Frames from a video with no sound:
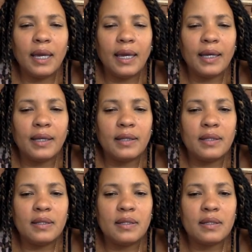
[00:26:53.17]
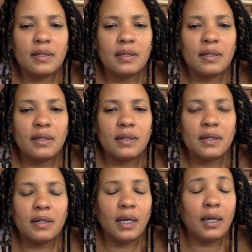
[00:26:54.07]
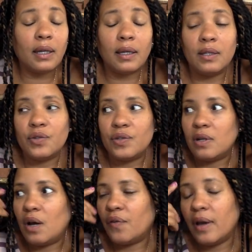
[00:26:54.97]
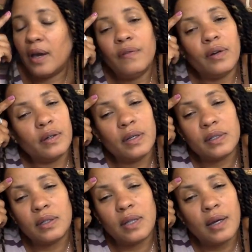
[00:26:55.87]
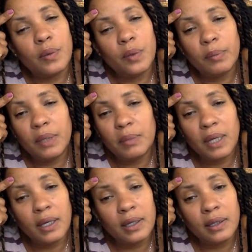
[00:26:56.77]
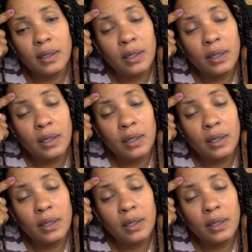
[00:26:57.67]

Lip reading: And again, I can just talk forever because a lot of women, man,